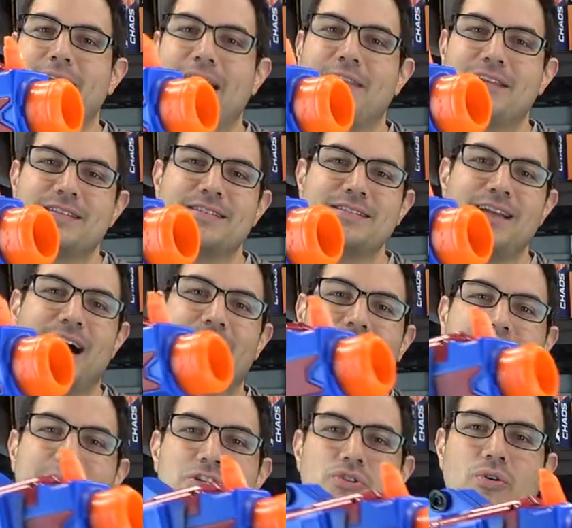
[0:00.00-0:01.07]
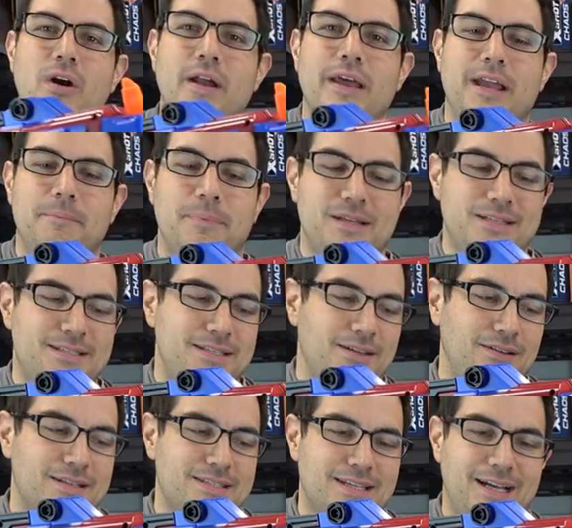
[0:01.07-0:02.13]
again, this is not electronic, but
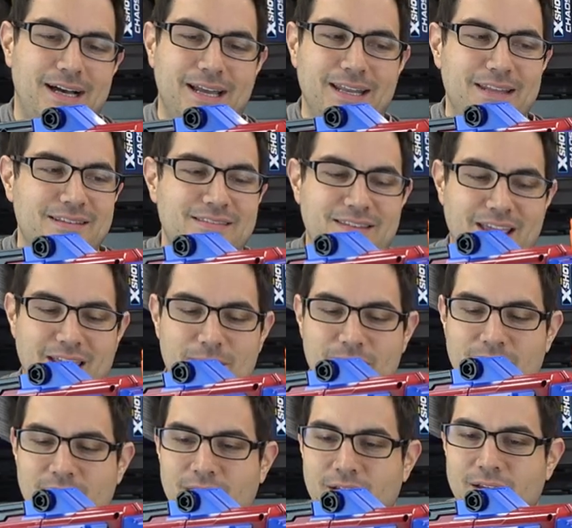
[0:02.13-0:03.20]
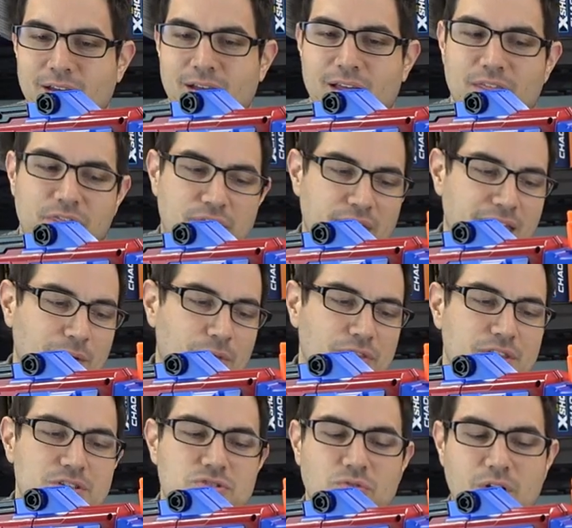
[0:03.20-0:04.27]
still, it's kind of the same thing with
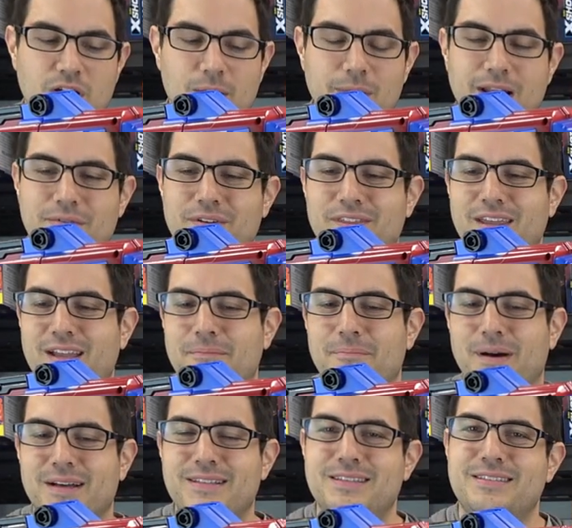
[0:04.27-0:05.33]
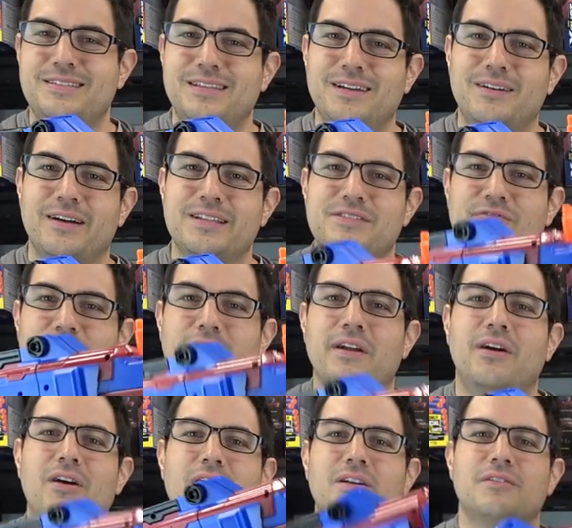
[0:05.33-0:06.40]
the drum and everything, but still, it's very
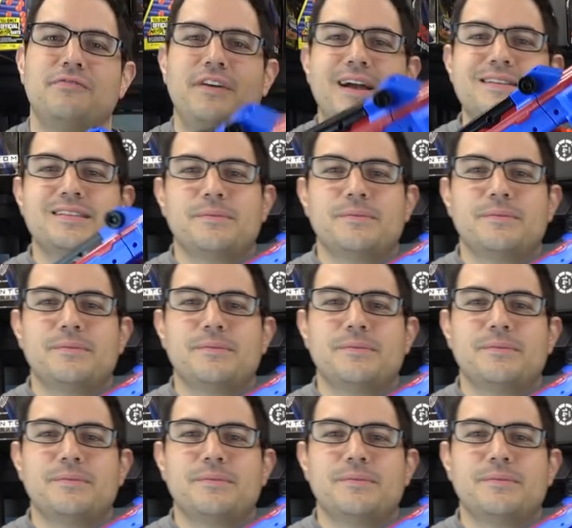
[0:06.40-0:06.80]
hard to find